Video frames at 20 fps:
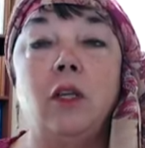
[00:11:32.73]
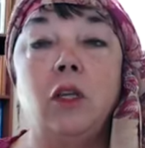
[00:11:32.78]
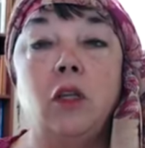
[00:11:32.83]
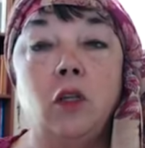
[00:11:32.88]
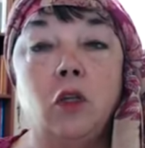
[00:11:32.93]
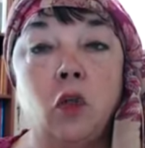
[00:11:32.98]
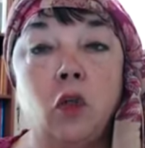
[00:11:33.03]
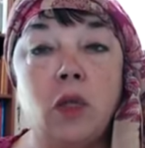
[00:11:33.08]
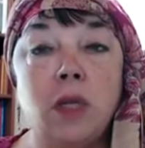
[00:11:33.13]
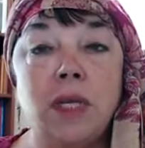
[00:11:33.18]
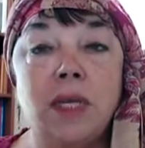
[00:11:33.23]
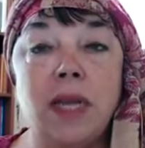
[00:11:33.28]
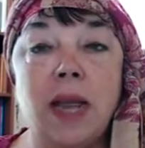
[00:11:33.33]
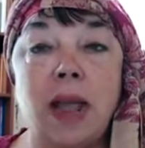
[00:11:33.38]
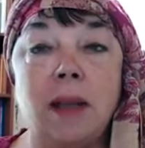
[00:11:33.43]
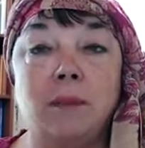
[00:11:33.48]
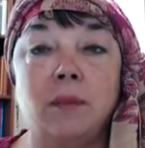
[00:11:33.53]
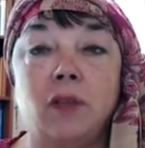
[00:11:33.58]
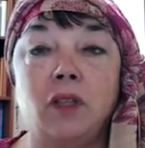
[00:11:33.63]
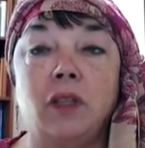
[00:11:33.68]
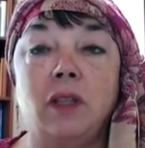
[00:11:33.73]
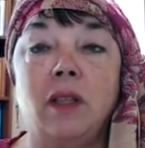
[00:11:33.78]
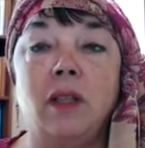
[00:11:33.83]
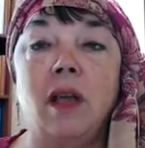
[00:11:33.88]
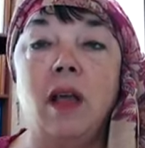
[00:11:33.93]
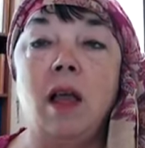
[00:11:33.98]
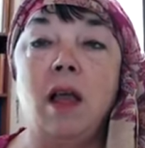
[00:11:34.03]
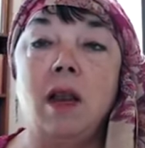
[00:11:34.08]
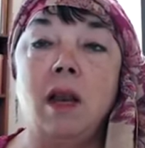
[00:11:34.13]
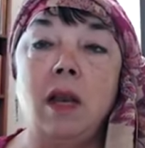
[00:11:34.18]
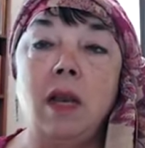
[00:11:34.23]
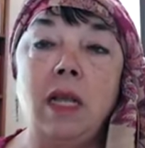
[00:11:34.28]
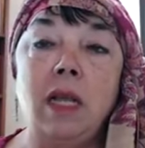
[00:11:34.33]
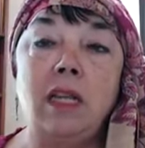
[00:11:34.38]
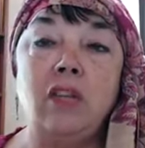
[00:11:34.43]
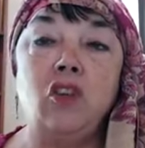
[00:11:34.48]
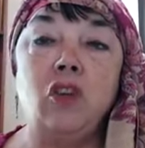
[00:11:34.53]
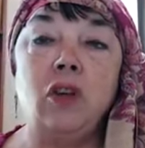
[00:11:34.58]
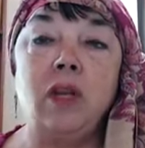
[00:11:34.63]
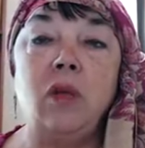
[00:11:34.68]
So the damsel
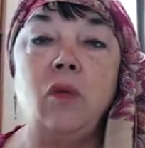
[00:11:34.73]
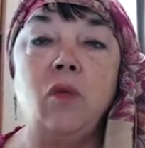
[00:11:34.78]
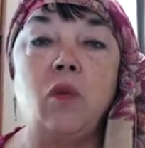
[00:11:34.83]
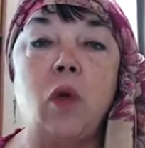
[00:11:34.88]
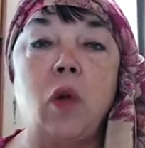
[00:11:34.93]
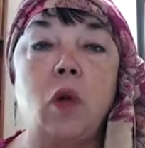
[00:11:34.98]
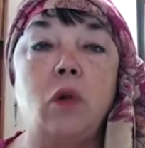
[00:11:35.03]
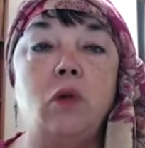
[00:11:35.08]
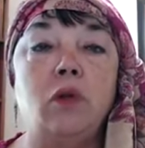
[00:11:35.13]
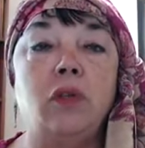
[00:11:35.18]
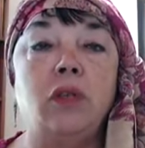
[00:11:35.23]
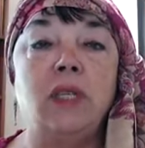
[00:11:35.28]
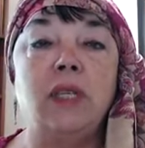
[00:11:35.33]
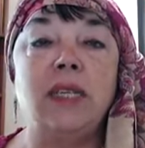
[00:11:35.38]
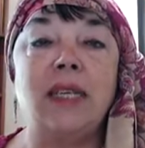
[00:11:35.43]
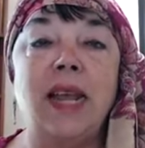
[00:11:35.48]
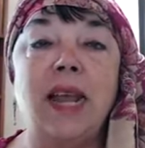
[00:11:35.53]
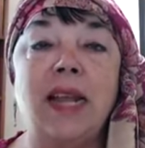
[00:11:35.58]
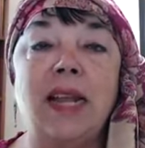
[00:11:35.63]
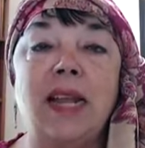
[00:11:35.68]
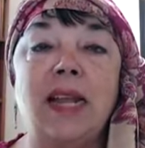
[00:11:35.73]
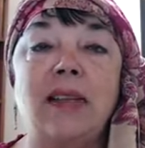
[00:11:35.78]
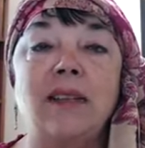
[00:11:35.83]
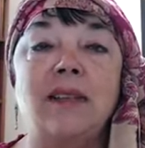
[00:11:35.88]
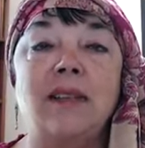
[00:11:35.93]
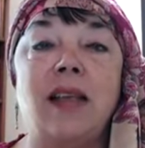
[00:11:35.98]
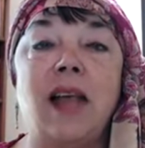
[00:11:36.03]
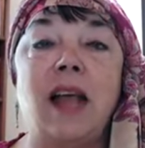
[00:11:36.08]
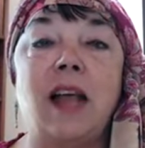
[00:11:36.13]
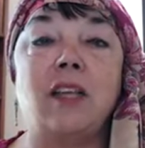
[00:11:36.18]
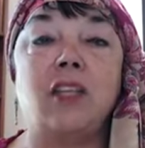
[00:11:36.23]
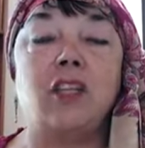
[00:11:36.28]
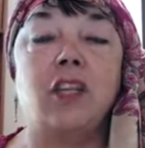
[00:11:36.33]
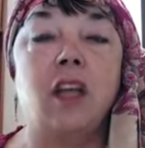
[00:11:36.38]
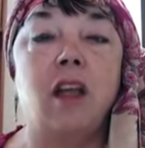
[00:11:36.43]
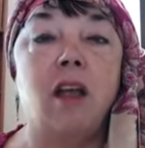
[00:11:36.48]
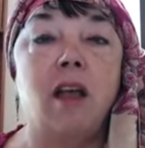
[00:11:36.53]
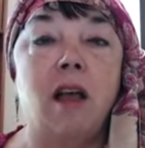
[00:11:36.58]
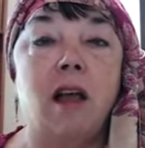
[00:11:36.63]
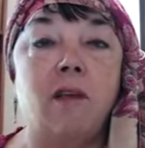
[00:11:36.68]
leisurely rose and, taking a sash
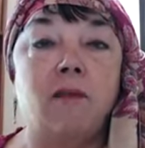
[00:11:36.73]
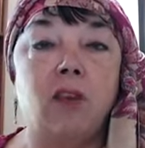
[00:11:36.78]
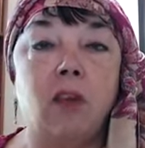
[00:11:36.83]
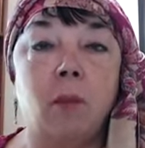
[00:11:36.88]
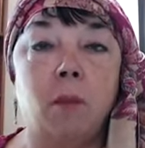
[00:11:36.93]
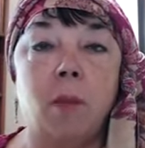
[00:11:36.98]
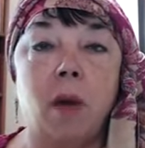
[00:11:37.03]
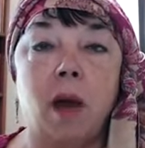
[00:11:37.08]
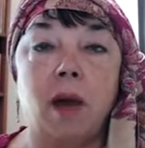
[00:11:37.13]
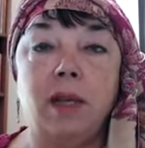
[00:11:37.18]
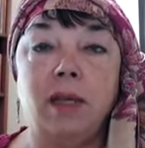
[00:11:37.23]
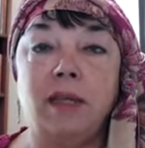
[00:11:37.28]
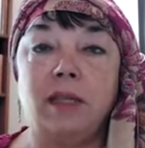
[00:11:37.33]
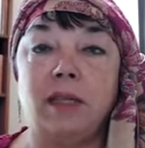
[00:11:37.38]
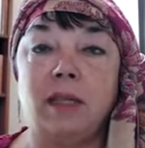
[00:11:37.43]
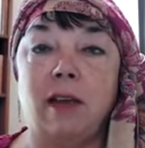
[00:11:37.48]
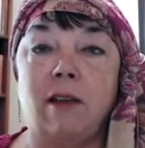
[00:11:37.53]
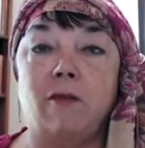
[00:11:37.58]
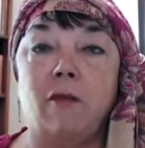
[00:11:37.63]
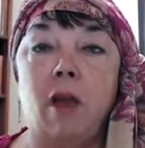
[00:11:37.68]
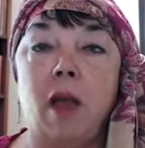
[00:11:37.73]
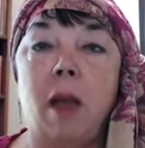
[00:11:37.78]
of Yamani stuff,